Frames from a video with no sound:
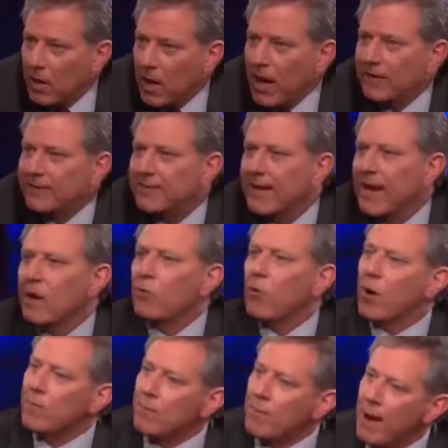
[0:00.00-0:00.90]
I said, I
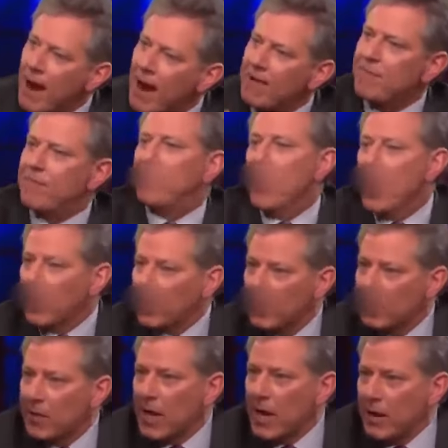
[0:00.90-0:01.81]
want my
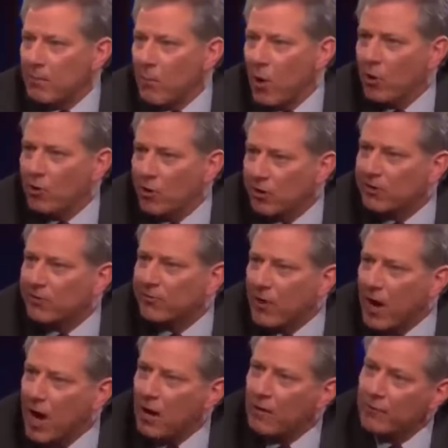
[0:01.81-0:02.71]
name on this
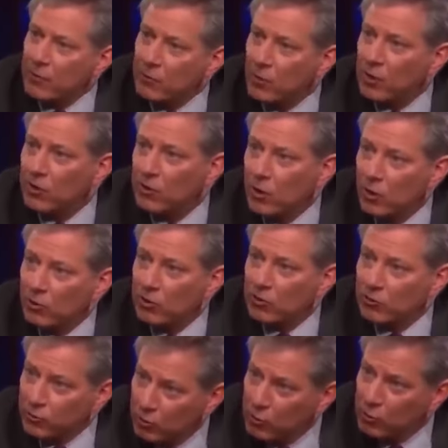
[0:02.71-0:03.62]
file if you want to know the
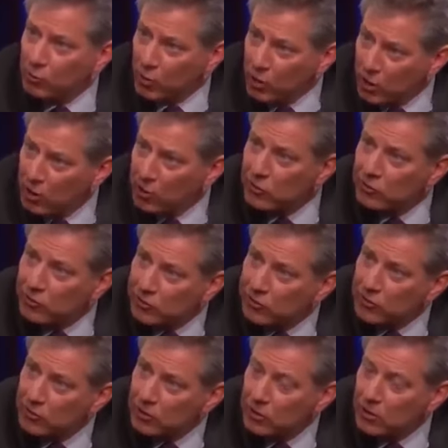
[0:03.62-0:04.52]
true
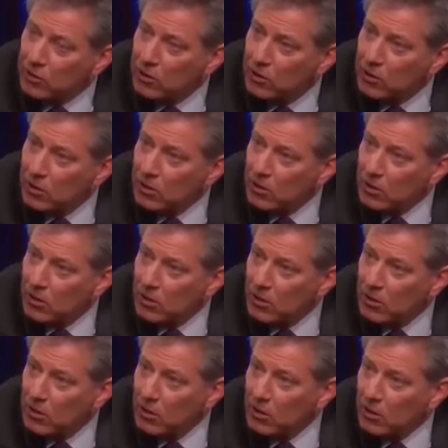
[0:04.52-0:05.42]
words.
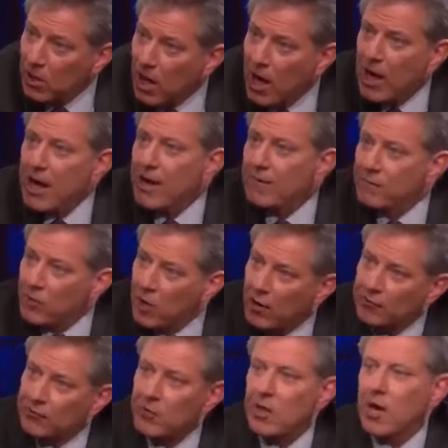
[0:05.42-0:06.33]
I have
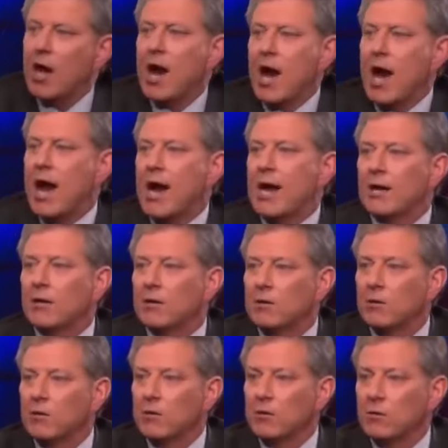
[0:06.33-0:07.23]
nothing to hide.
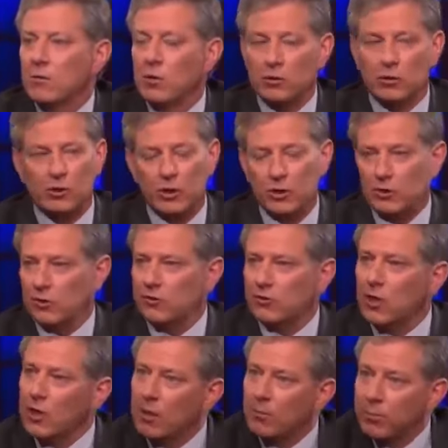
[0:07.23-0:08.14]
Well, she's
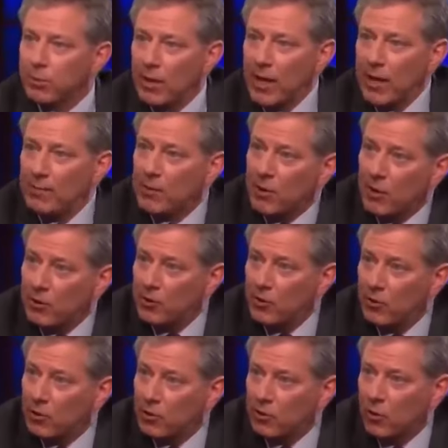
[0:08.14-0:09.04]
just going to blame it on
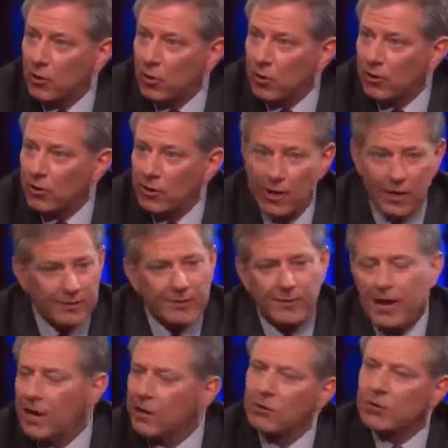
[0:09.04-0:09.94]
you in court. I
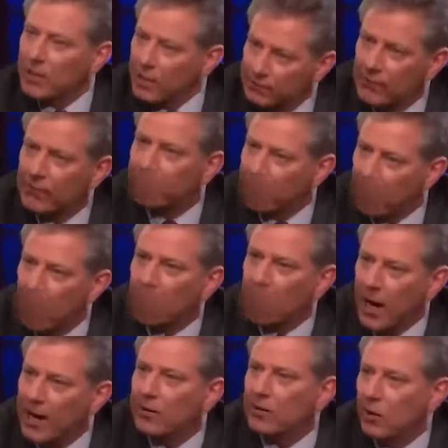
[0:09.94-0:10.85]
said, I don't give a f-.
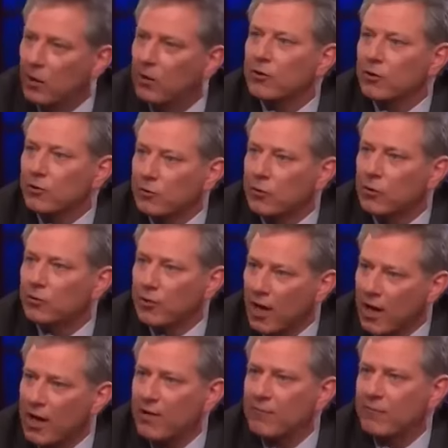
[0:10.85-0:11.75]
I know the truth.
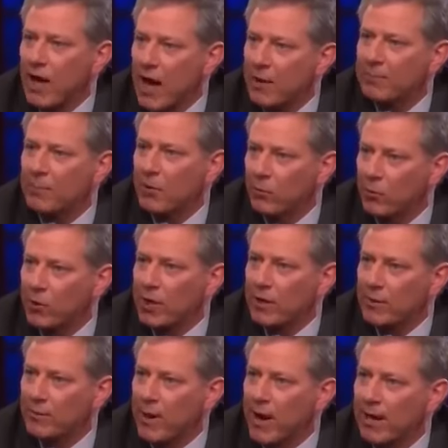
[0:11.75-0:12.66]
I have not been with
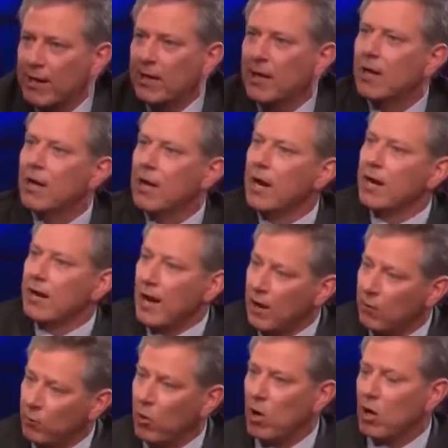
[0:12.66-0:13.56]
anybody. And
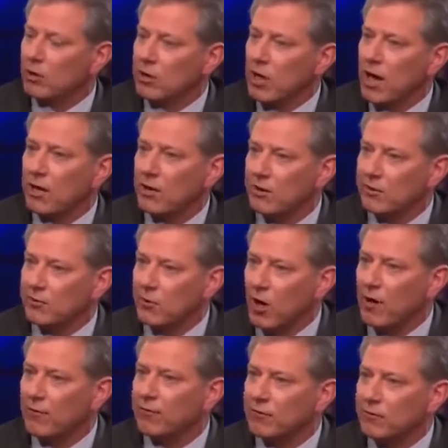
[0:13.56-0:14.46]
I walked out of his
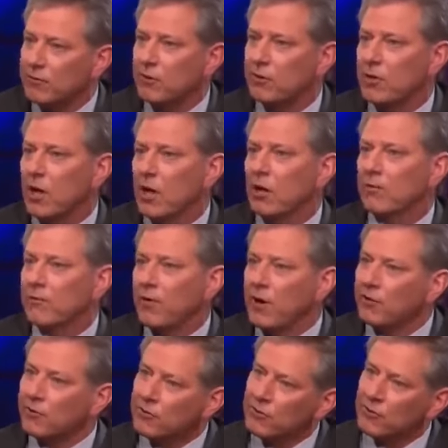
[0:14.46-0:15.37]
office to the
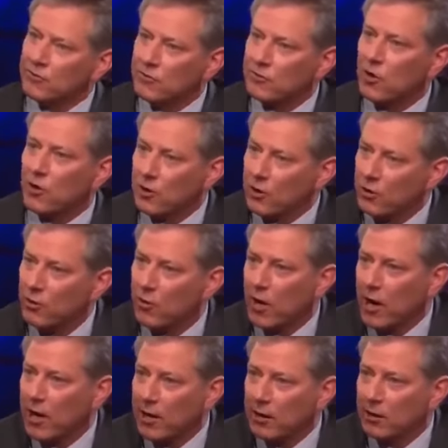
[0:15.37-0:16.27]
elevator and started
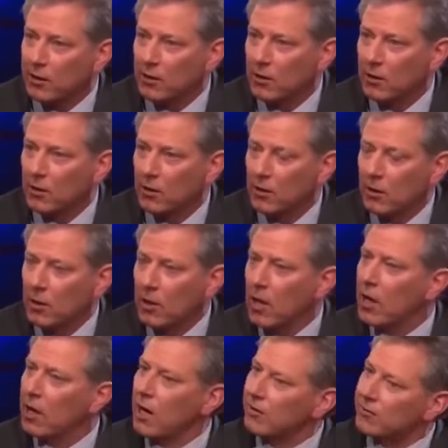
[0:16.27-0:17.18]
crying.
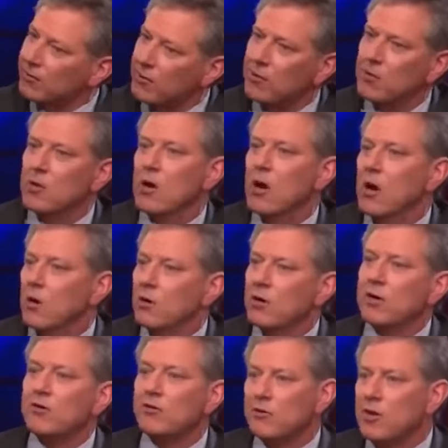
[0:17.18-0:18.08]
And I said, no,
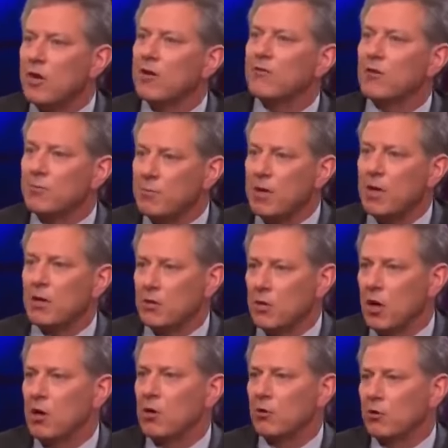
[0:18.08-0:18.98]
he's given me a
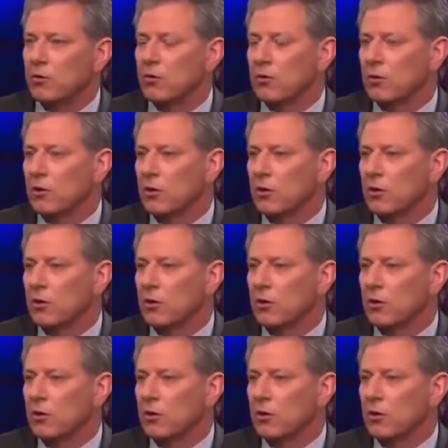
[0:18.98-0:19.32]
note.